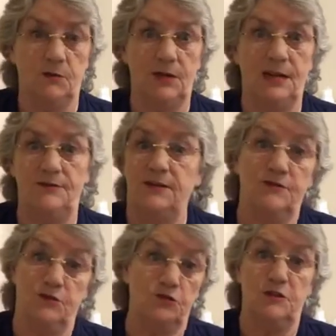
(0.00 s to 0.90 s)
we never even
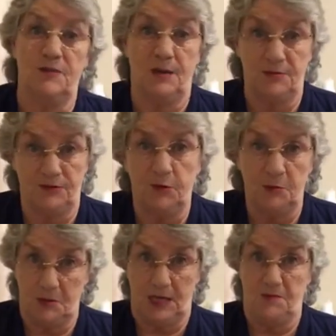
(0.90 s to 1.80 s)
thought about before we
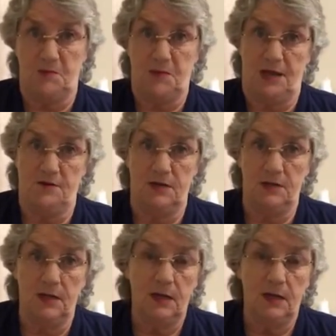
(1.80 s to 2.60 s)
became a parent